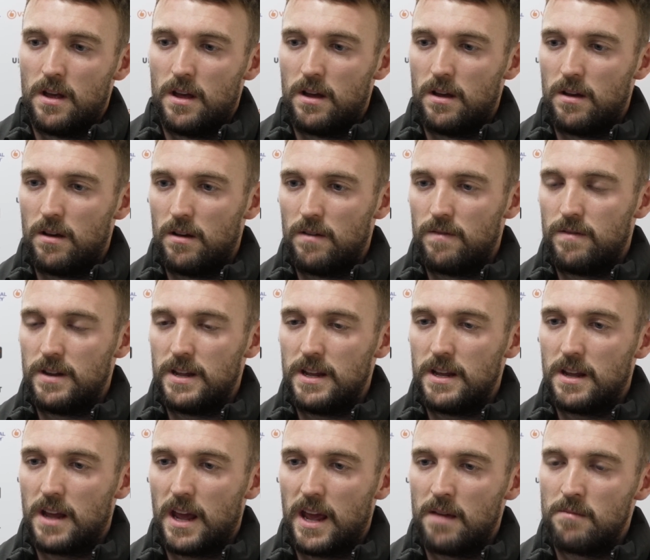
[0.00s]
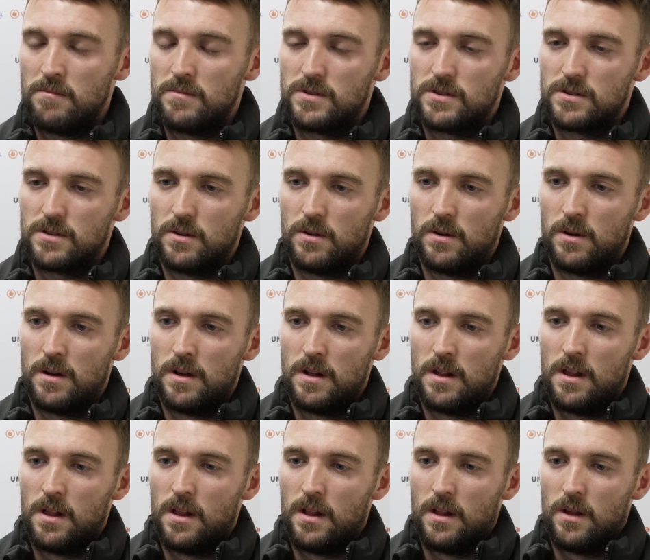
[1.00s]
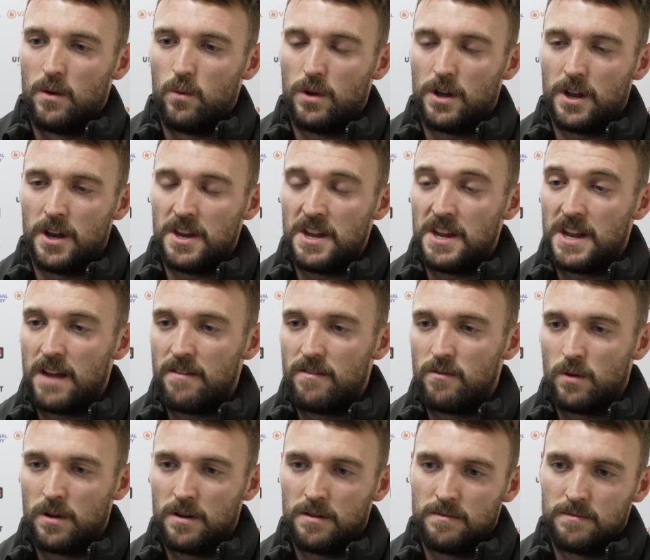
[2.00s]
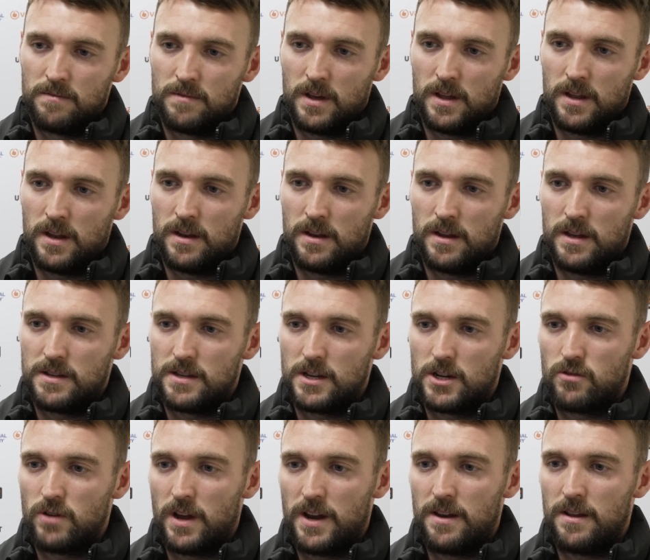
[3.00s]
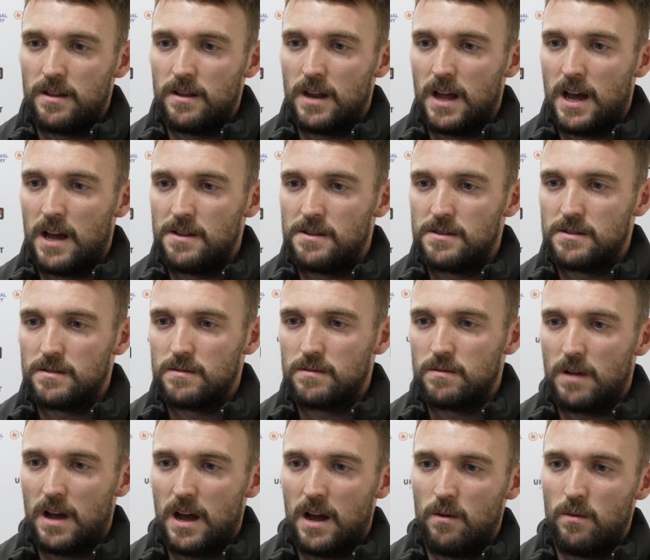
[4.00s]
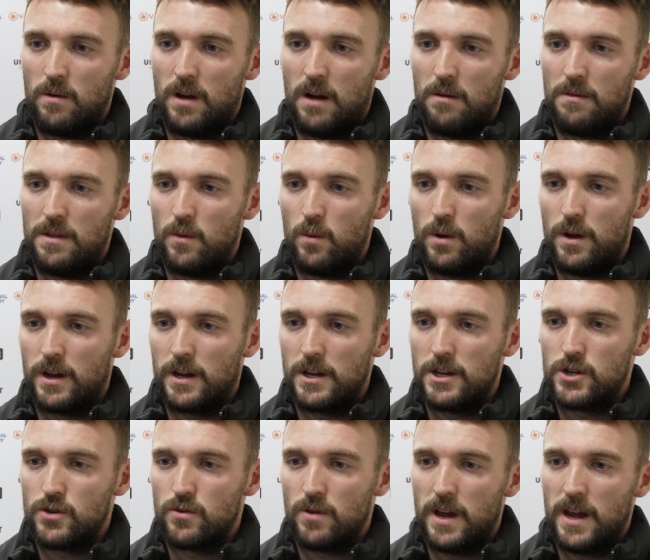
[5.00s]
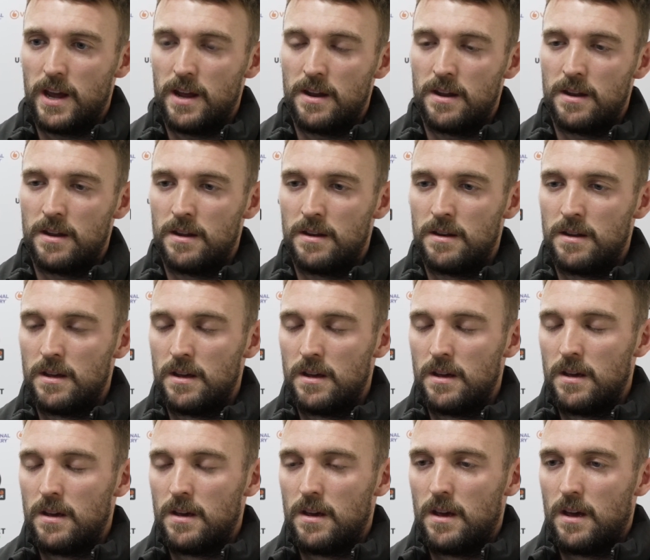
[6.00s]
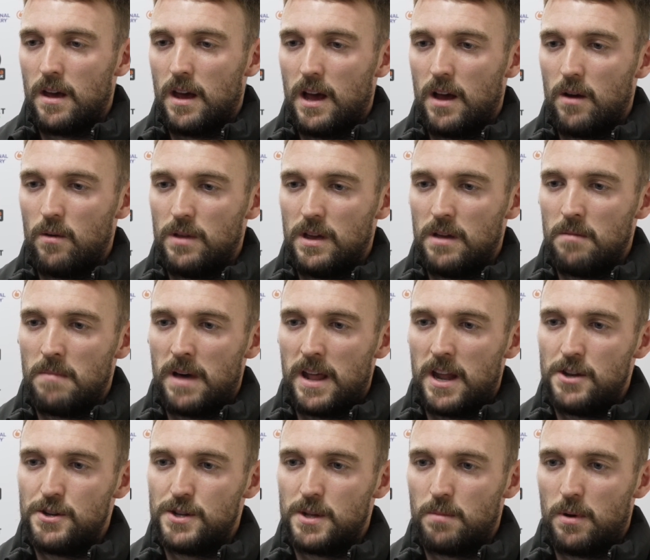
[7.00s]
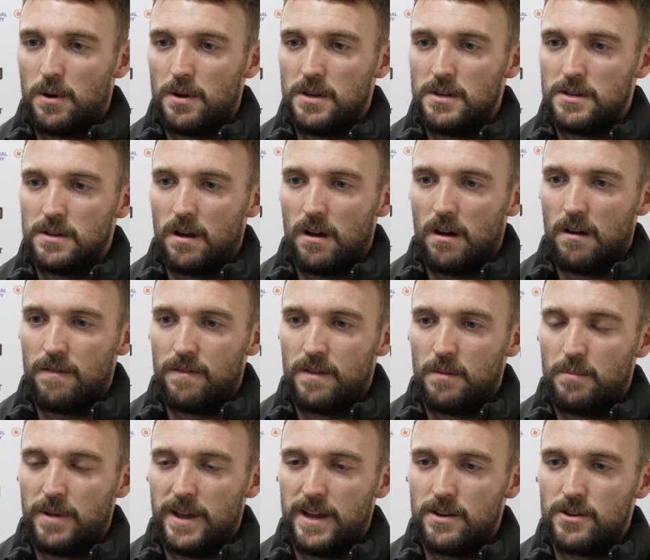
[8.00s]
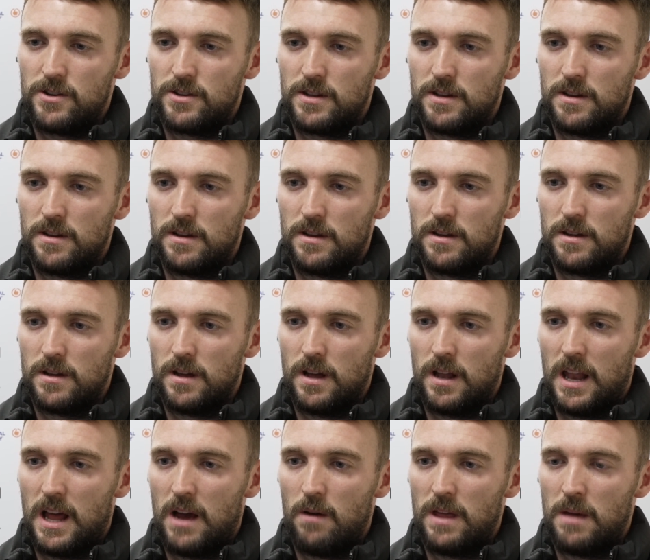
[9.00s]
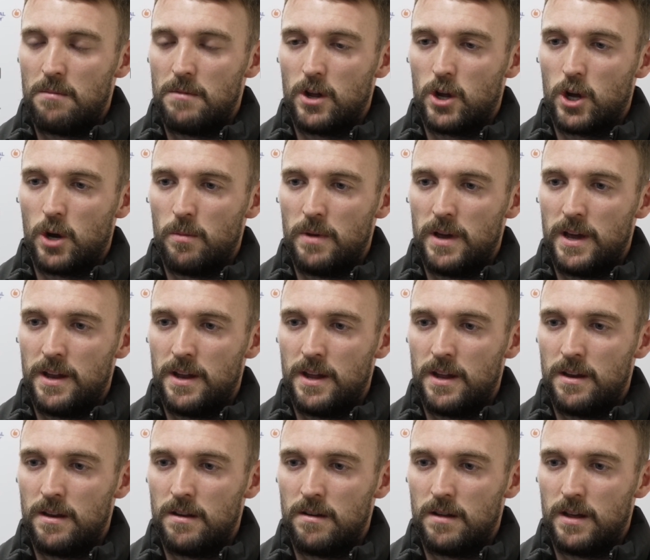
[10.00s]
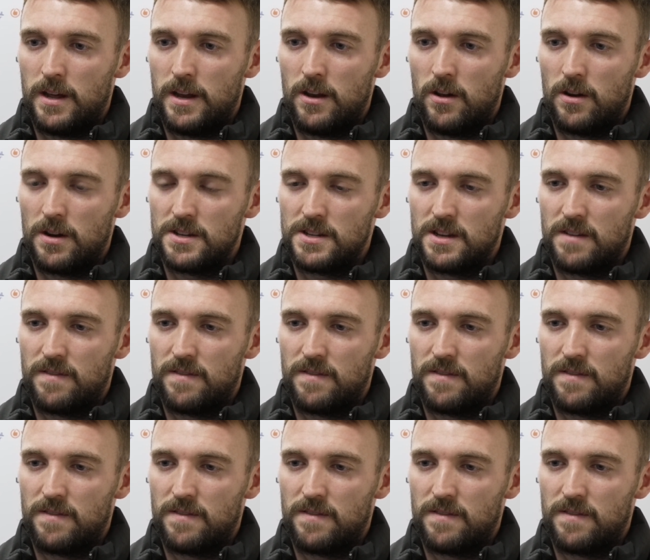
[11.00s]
of league games. So we're going to need everyone, and it's a credit to the lads for how they work and train, and how they manage their bodies off the pitch to allow them to come in and look as